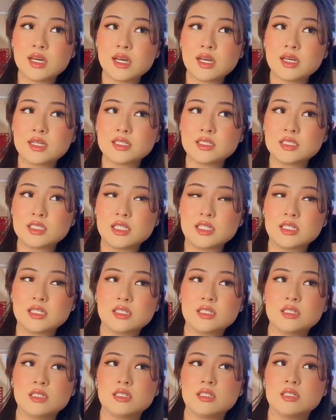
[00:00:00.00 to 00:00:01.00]
and
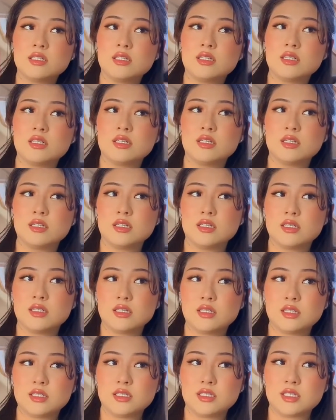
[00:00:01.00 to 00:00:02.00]
then
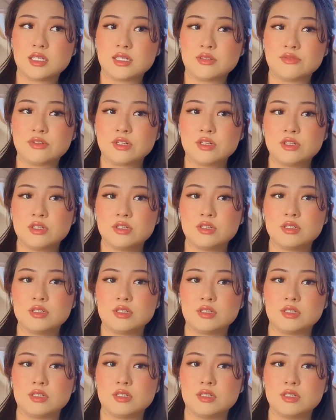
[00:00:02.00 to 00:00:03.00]
you have a
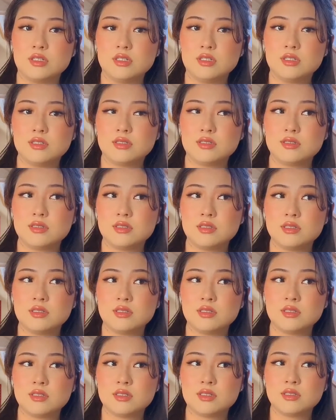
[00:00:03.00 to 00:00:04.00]
curl,
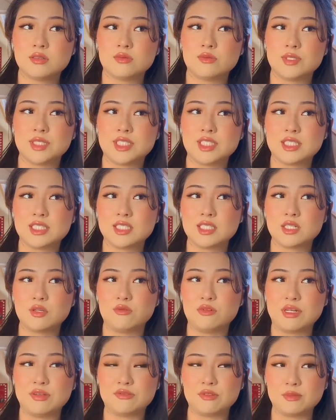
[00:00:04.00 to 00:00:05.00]
which is
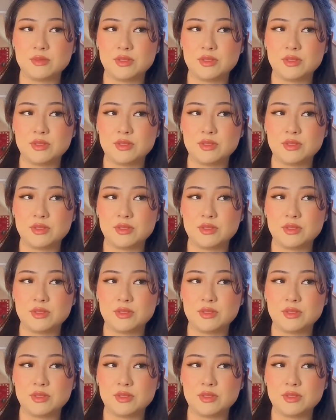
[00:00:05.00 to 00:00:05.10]
away from your